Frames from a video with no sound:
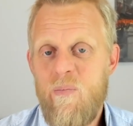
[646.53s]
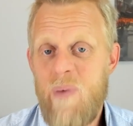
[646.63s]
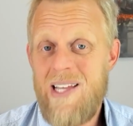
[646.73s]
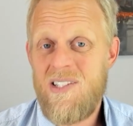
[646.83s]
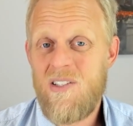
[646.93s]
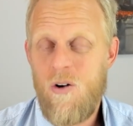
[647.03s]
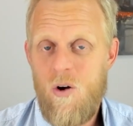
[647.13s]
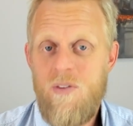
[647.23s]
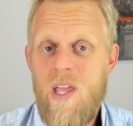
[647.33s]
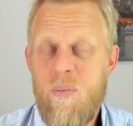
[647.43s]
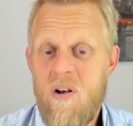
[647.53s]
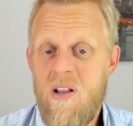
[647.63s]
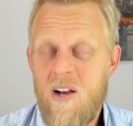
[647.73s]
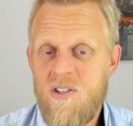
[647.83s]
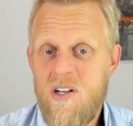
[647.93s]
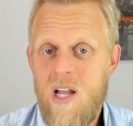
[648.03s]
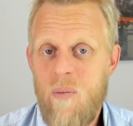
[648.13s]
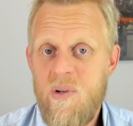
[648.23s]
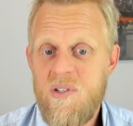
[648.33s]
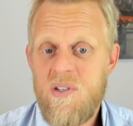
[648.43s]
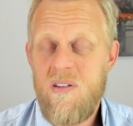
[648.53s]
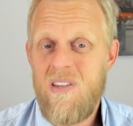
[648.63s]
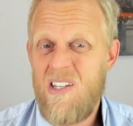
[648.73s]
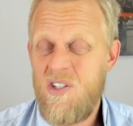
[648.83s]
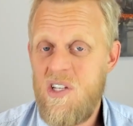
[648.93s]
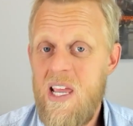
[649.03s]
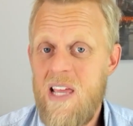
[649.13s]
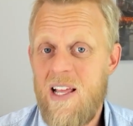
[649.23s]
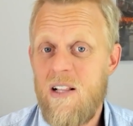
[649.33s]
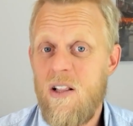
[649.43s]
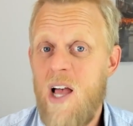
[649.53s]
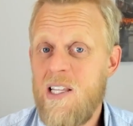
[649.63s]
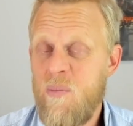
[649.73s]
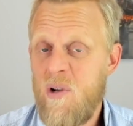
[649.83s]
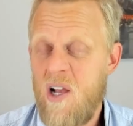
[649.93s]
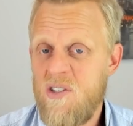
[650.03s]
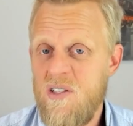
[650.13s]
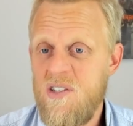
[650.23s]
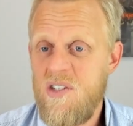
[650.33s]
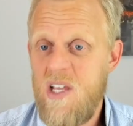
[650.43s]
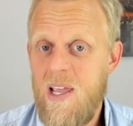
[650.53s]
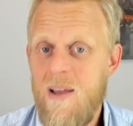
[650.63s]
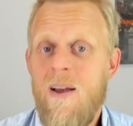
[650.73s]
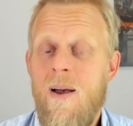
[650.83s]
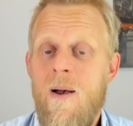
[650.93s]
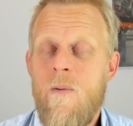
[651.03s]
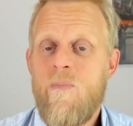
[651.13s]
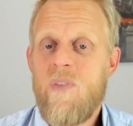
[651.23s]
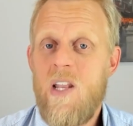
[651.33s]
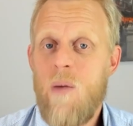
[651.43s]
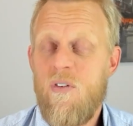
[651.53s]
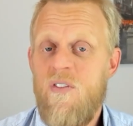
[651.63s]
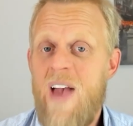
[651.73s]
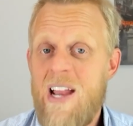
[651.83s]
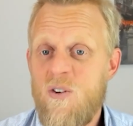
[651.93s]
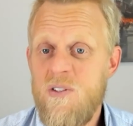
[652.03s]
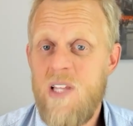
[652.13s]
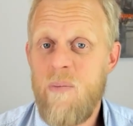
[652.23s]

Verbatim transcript: based on their production numbers this year, their likely production this year, the number of factories they're